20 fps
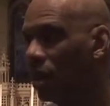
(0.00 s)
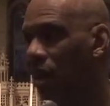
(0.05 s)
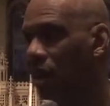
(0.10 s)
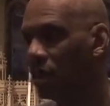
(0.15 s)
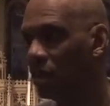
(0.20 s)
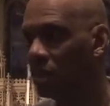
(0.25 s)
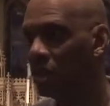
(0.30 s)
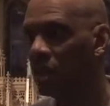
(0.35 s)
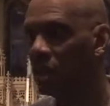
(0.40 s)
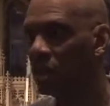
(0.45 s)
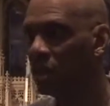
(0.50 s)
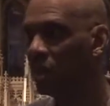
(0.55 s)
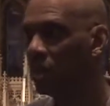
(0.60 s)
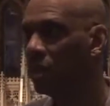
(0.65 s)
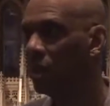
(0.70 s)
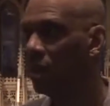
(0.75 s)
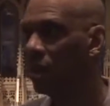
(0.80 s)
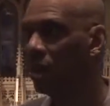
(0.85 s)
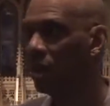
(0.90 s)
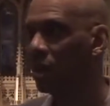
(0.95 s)
his
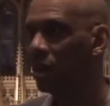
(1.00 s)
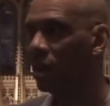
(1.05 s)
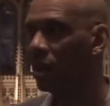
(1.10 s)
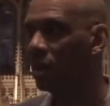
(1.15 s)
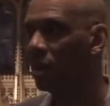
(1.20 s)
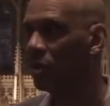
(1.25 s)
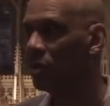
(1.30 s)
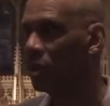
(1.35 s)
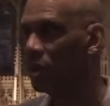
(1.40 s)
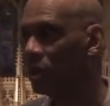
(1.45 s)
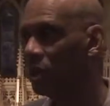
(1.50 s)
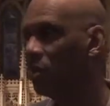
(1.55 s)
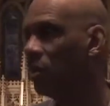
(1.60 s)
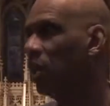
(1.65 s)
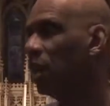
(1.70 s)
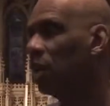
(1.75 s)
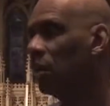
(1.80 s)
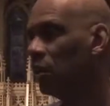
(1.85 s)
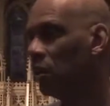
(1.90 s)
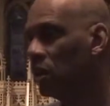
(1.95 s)
son, Richie
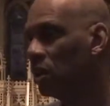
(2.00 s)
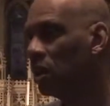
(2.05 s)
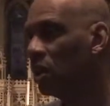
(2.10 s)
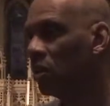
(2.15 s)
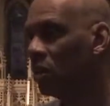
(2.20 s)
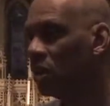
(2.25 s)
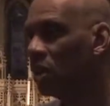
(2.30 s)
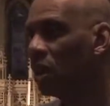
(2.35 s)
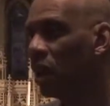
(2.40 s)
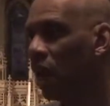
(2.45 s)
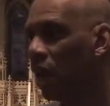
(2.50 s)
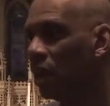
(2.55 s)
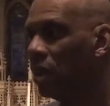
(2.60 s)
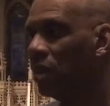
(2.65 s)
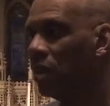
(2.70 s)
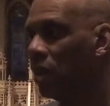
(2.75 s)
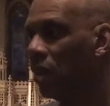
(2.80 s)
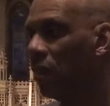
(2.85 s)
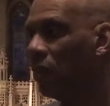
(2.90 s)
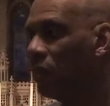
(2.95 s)
Bell, was kind
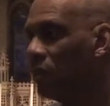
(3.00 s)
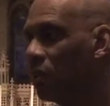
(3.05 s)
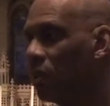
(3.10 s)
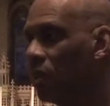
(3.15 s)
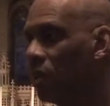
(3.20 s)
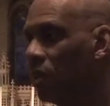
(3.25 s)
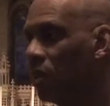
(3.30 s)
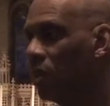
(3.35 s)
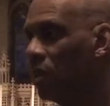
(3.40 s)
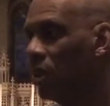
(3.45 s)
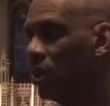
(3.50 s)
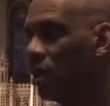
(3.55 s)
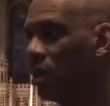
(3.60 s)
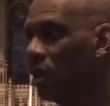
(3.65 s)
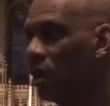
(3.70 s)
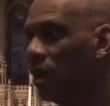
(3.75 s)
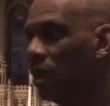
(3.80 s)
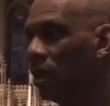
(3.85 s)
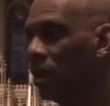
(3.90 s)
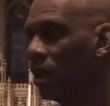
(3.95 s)
enough
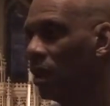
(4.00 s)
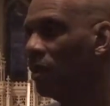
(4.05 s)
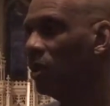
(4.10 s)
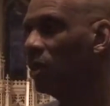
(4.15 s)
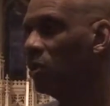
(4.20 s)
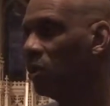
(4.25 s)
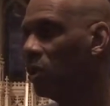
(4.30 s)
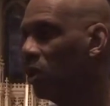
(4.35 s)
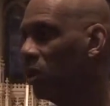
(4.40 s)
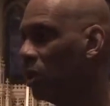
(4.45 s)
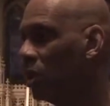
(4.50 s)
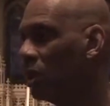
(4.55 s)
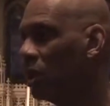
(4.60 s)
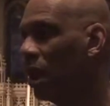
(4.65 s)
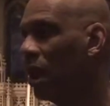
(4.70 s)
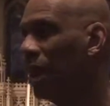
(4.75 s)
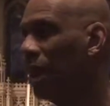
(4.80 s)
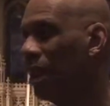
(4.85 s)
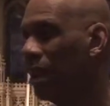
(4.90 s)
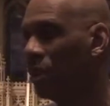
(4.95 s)
to give them to us.
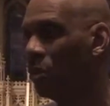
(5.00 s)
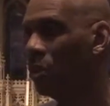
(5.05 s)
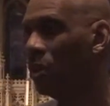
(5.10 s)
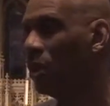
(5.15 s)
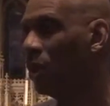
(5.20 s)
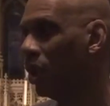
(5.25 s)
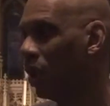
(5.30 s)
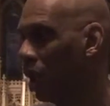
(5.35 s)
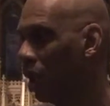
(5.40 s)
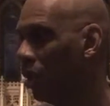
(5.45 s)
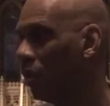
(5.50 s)
It really